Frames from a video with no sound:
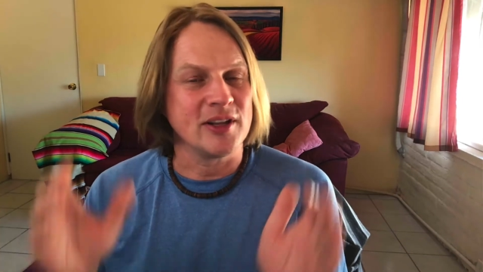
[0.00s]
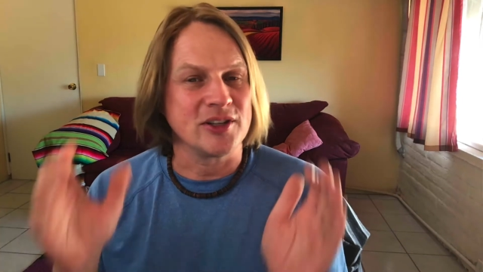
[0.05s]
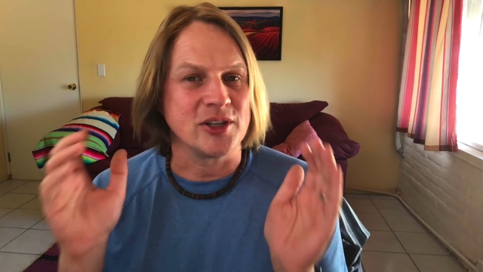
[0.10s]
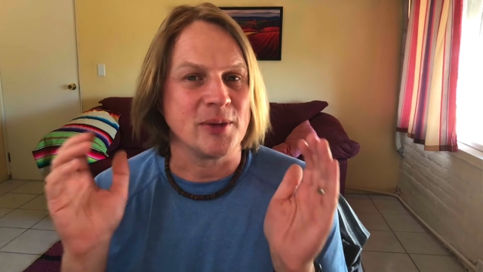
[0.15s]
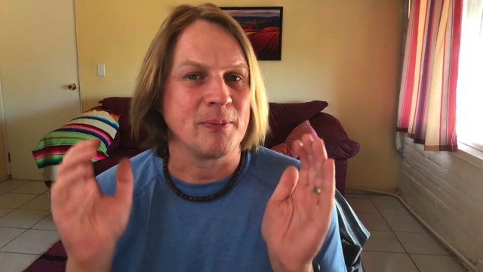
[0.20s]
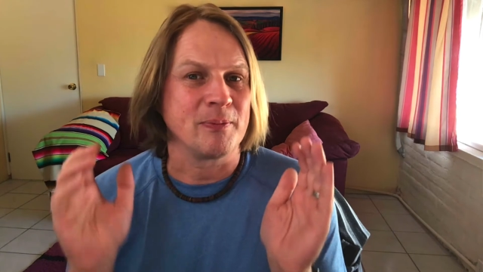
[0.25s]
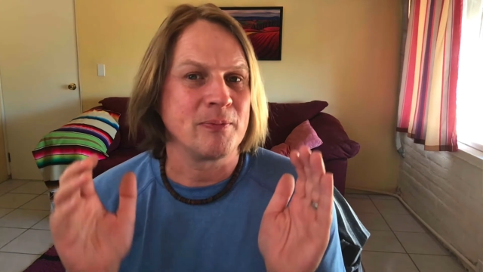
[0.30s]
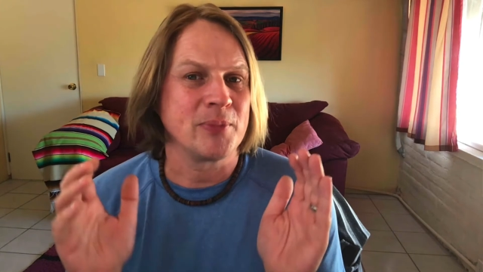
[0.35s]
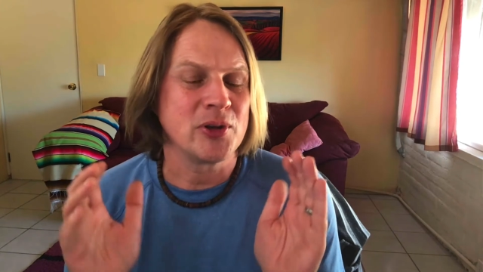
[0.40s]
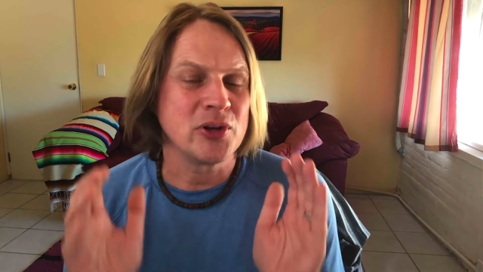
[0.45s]
It's
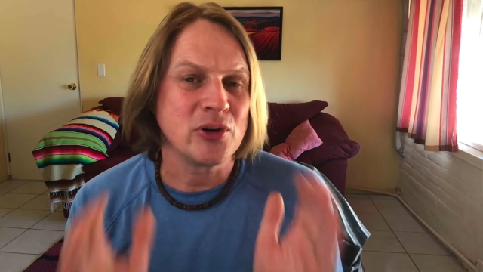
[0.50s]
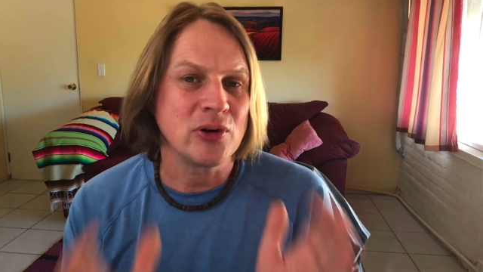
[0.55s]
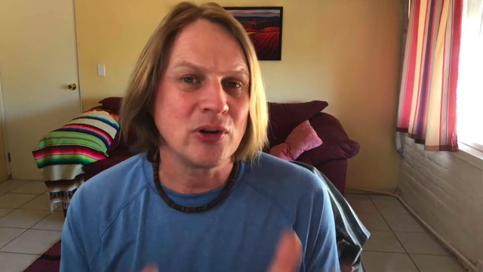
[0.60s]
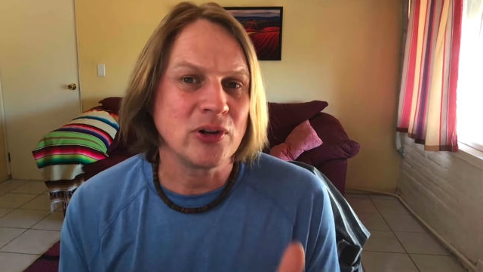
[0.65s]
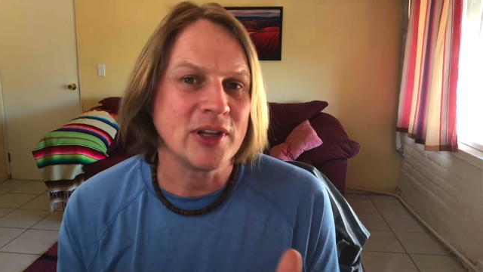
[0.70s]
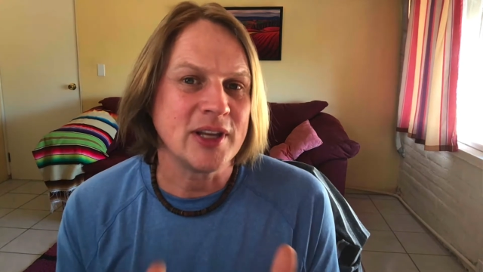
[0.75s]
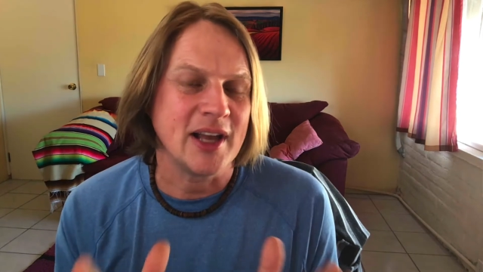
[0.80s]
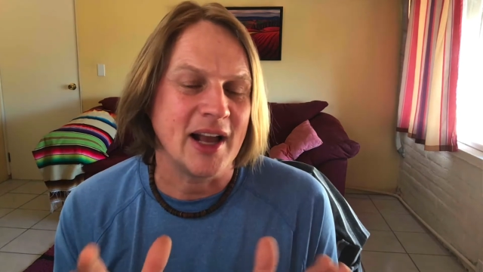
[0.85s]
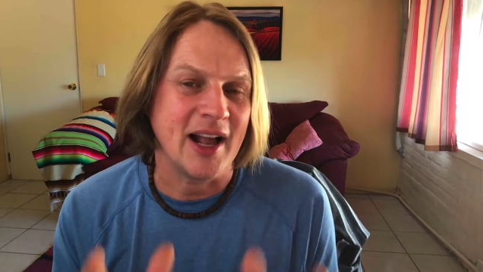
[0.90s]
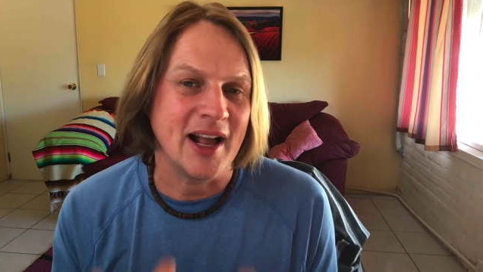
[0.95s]
a
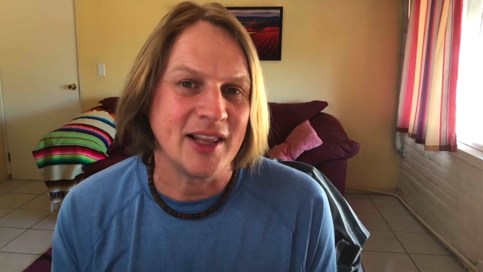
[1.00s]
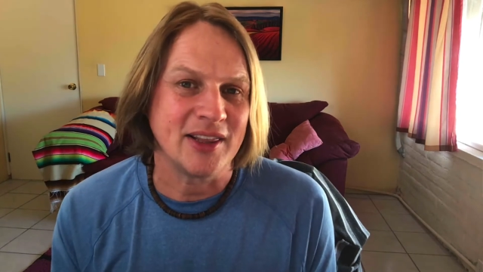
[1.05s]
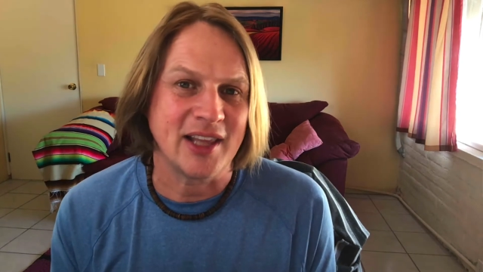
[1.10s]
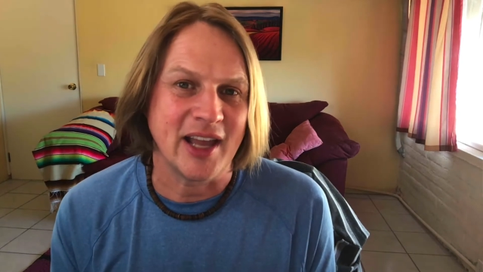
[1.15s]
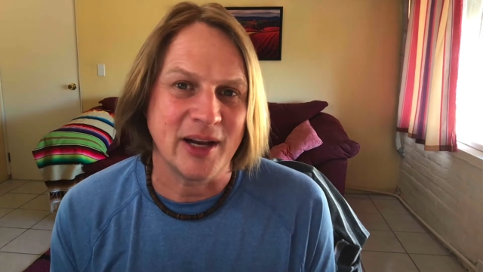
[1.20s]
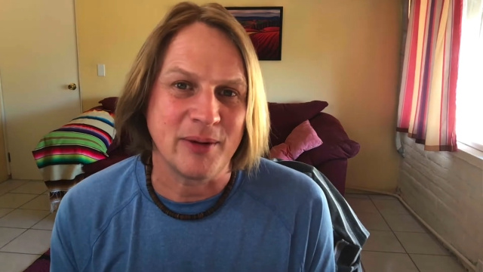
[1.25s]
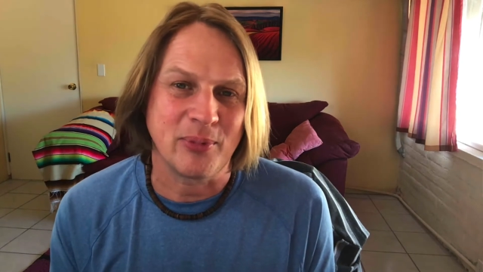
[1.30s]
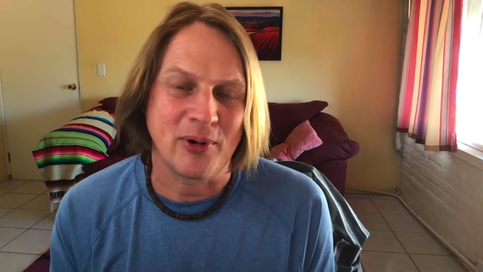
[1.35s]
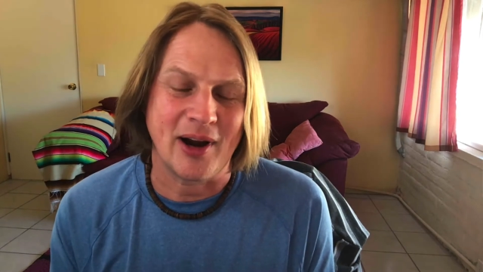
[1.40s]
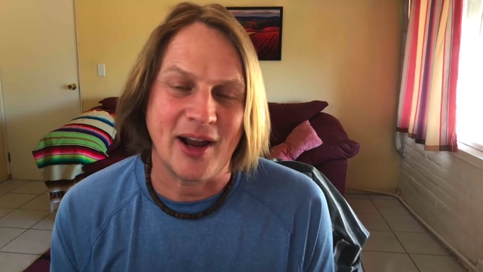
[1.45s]
purely
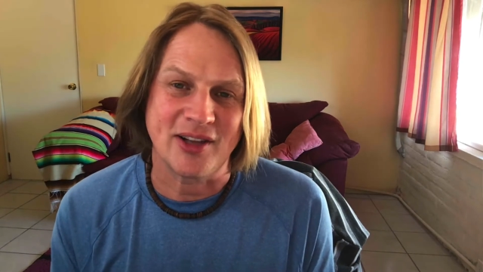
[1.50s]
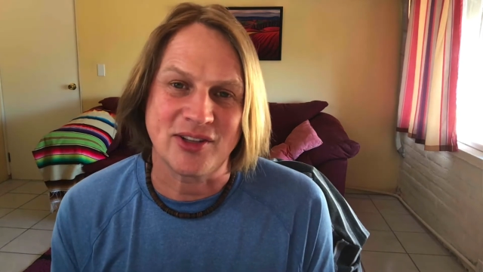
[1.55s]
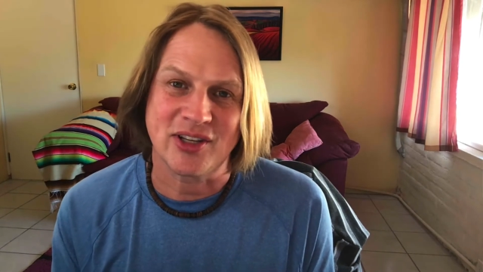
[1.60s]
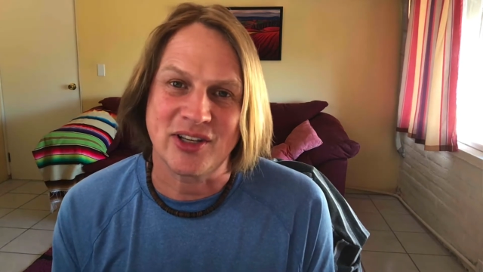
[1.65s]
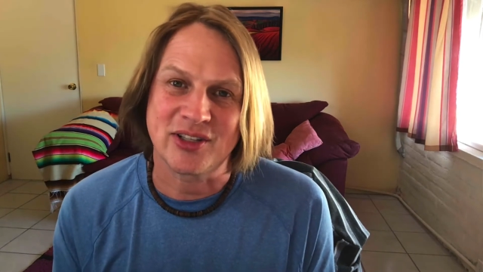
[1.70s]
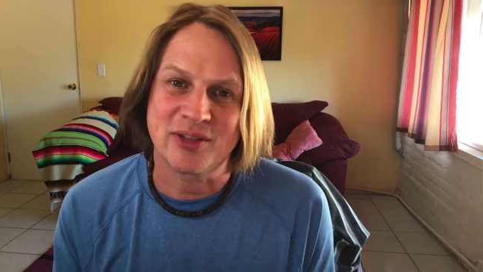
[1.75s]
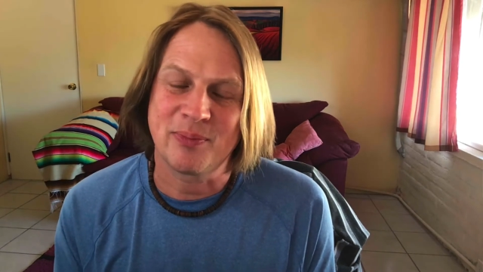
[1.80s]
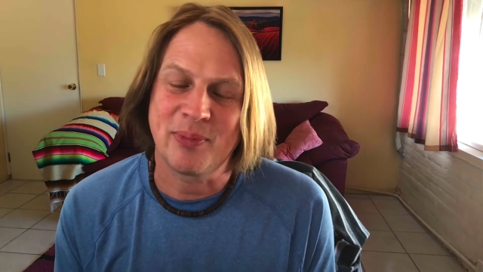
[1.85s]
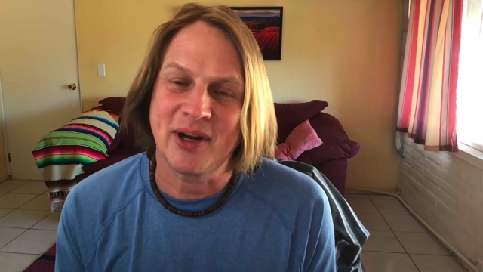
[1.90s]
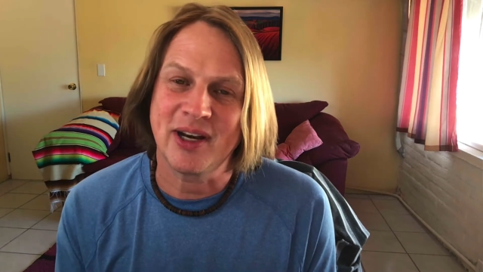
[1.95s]
online
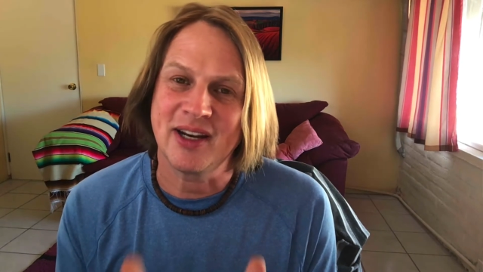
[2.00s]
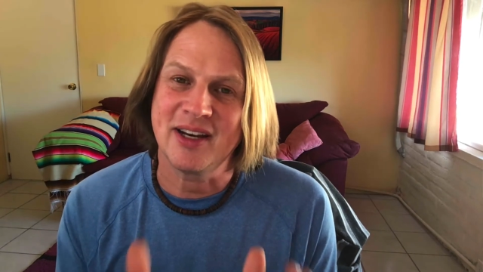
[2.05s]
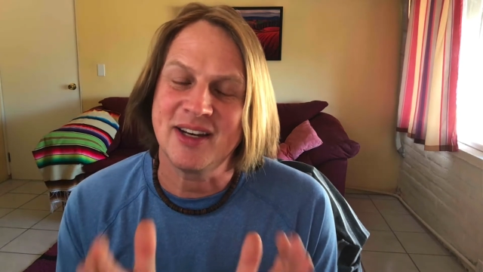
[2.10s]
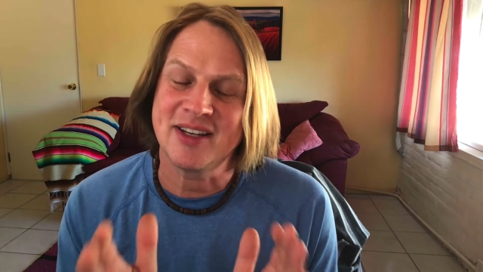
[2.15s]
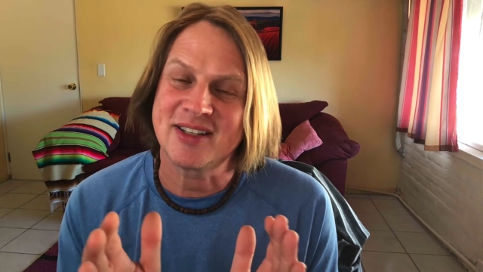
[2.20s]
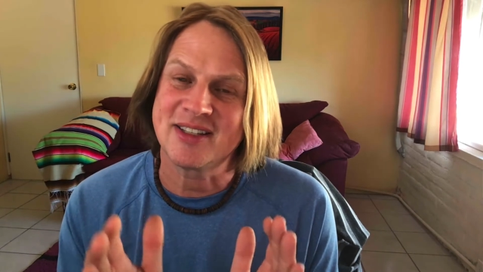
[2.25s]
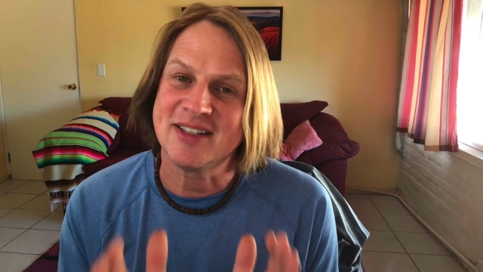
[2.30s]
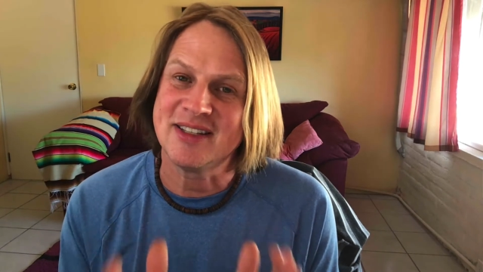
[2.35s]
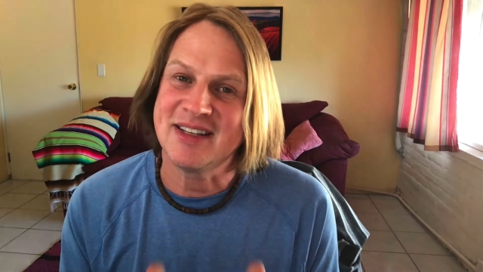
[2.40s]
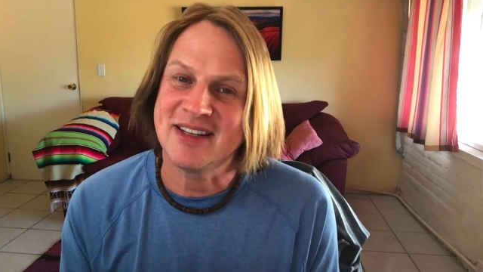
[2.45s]
process, but it
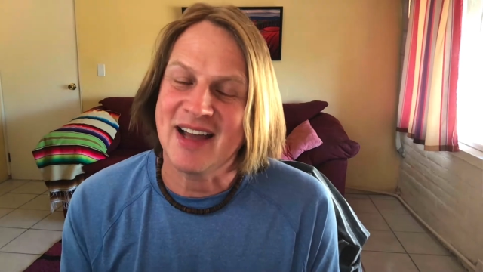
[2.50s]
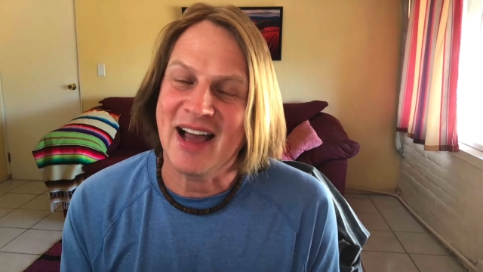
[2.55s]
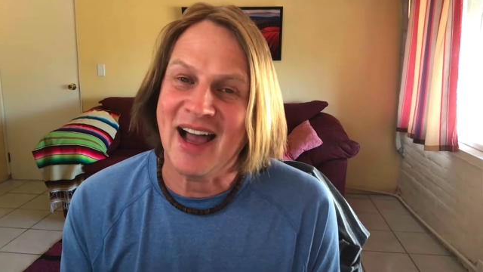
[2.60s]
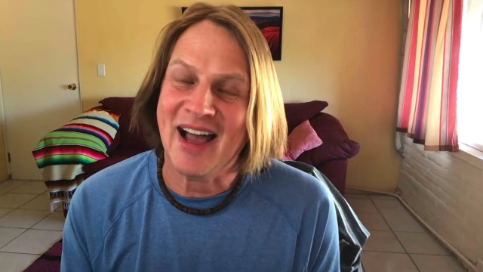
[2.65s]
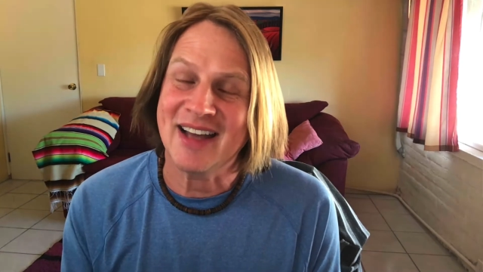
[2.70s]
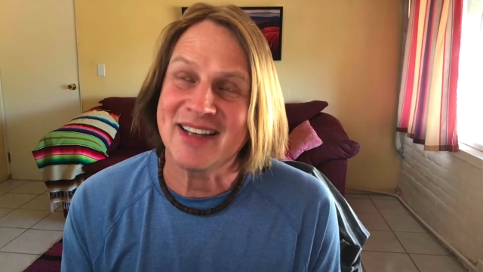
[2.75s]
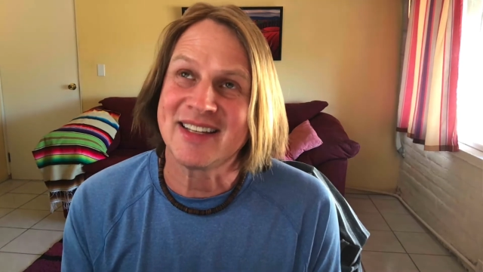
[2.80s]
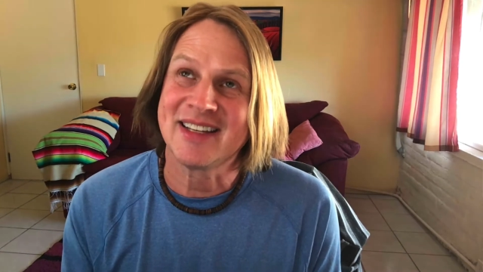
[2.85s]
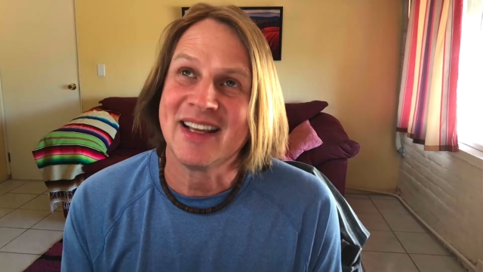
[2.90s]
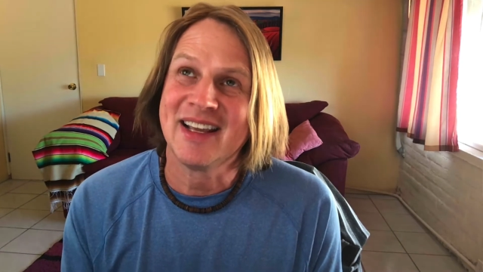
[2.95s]
is
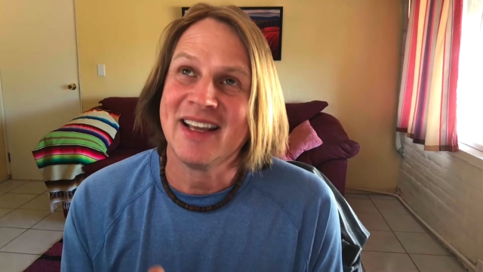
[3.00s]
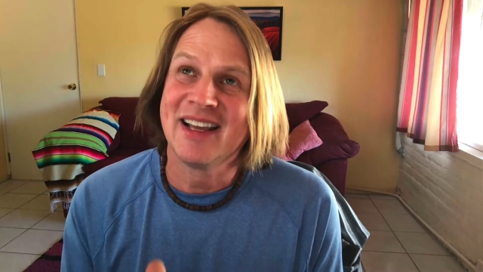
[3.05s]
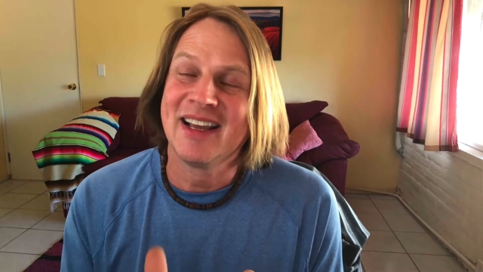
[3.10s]
not,